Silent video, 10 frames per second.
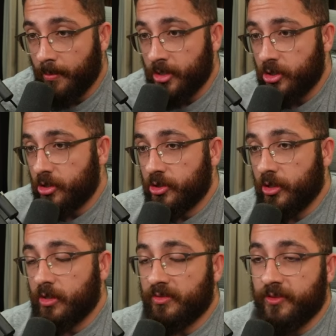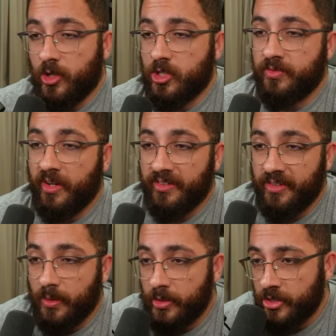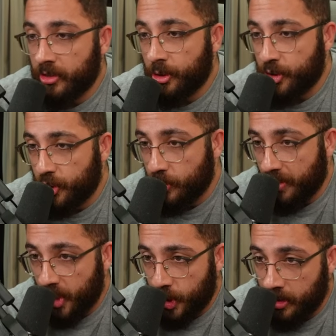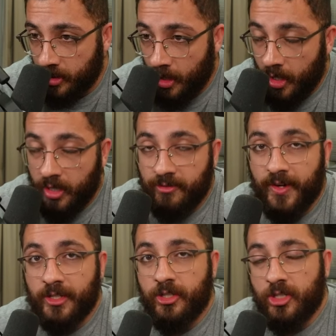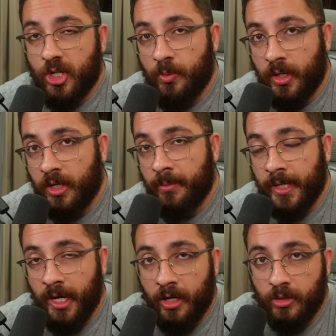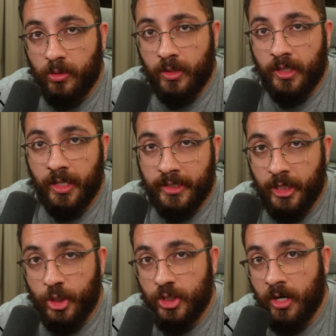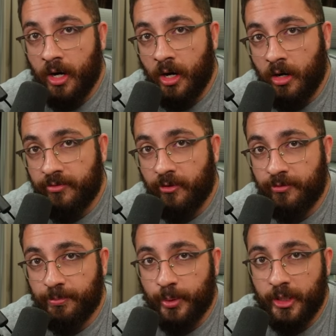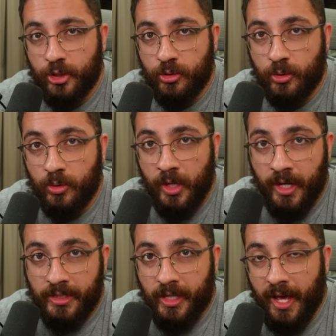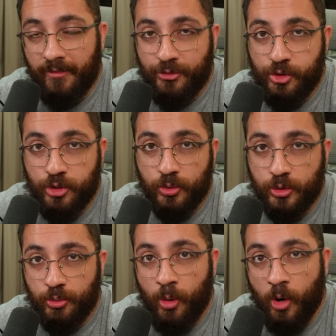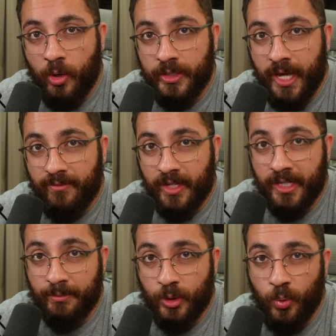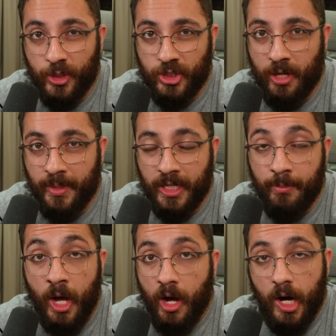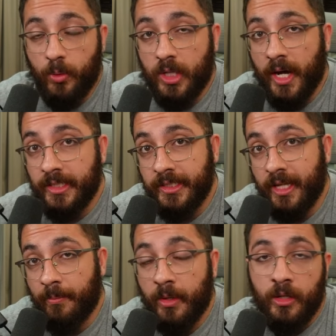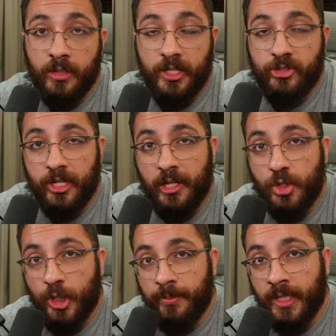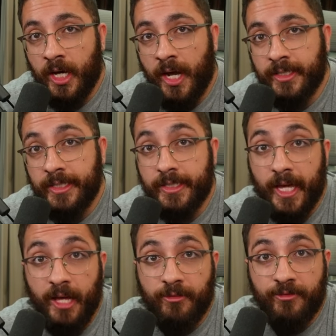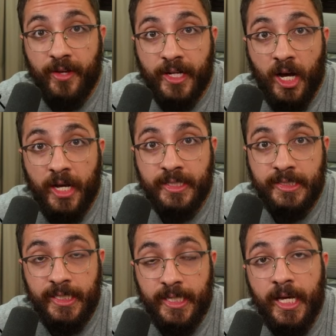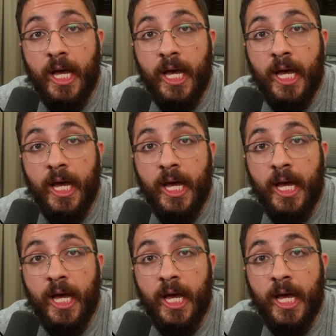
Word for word: Mister Zherka, first of all, if I was in your situation, if I see someone coming out looking like they just got off of preschool, they have school tomorrow, they have like a quiz coming up, I would I D them. Let's say they show me an I D, they have a fake I D.